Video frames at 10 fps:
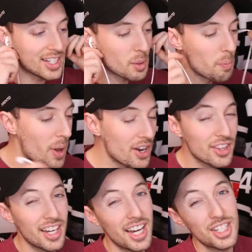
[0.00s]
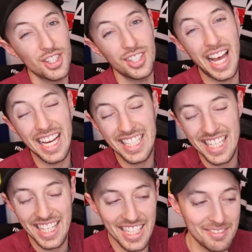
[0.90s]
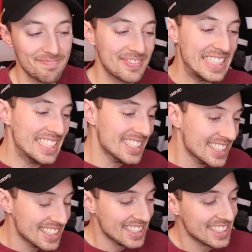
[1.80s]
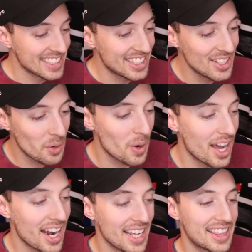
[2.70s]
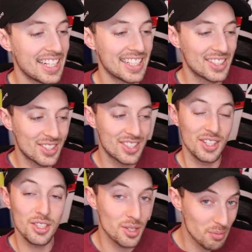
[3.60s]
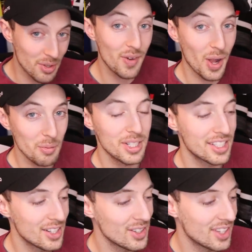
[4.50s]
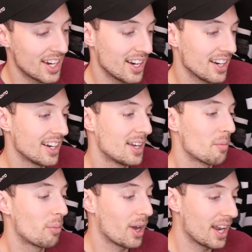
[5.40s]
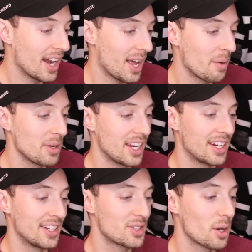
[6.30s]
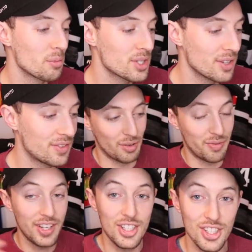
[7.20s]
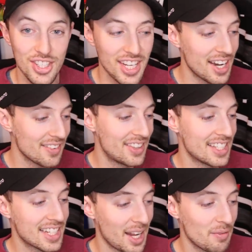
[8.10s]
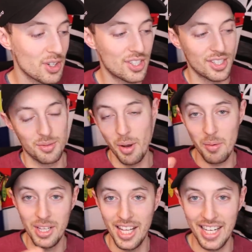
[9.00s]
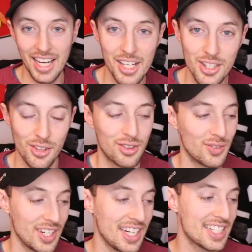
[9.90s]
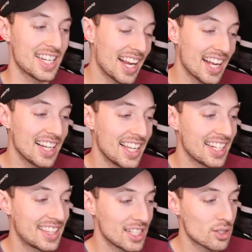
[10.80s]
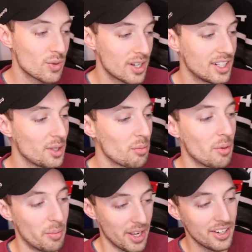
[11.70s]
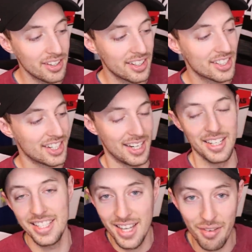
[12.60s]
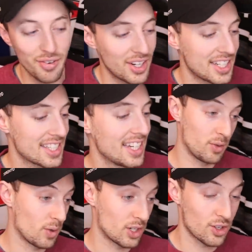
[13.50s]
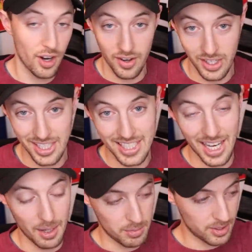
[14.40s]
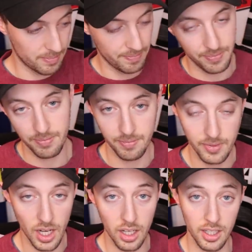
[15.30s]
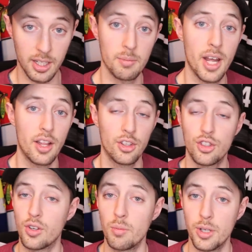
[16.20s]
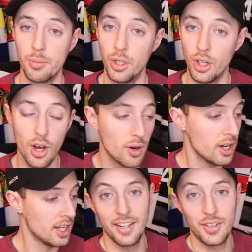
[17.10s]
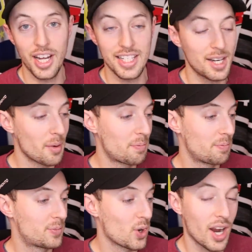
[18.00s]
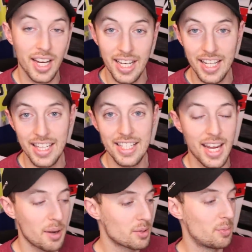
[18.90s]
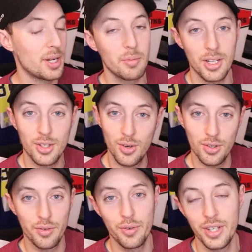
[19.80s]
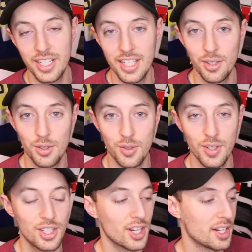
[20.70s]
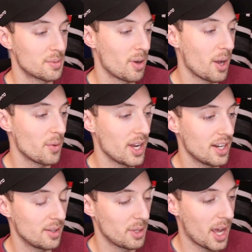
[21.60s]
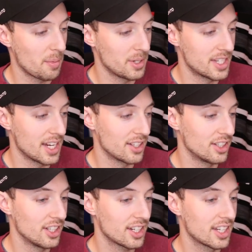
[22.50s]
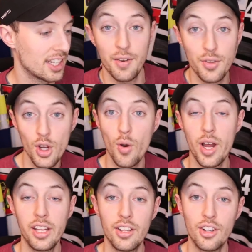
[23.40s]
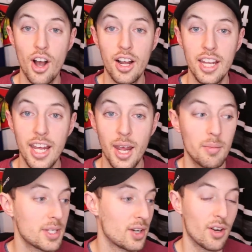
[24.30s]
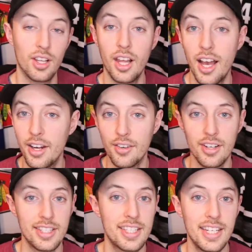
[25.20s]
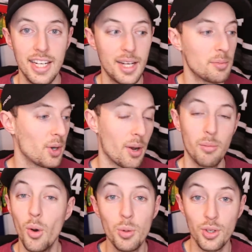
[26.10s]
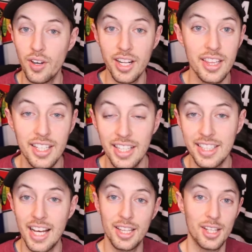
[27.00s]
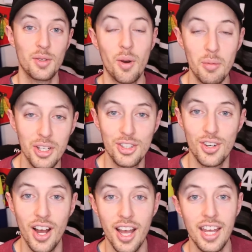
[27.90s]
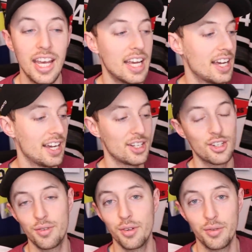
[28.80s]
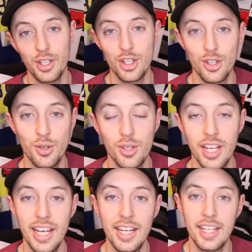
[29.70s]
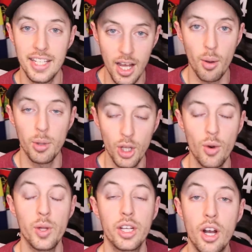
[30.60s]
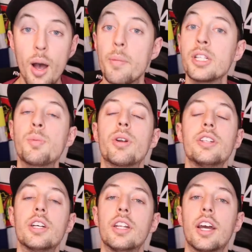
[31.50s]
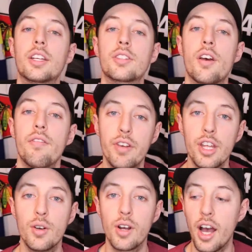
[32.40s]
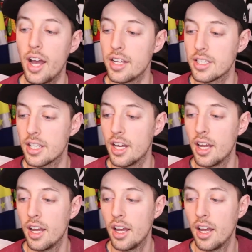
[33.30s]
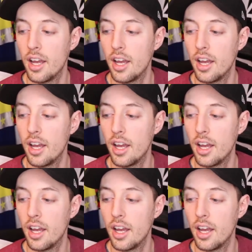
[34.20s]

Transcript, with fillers: Is it better than N H L nineteen? You know what? I think there's still some development to do there. But, I mean, in terms of the feature set of this game versus maybe like an N H L threes, I kind of like this one a little bit better. It's different. If you want to try any of these games, I'll link them down in the description below. If you guys end up trying any of these games or beating my scores, feel free to send those screenshots my way and I'll be happy to take a look. And if you know any other hockey games that are online or on Steam or on mobile or anything like that that you want me to try, uh, just feel free to shoot it down below in the comments. But until next video, guys.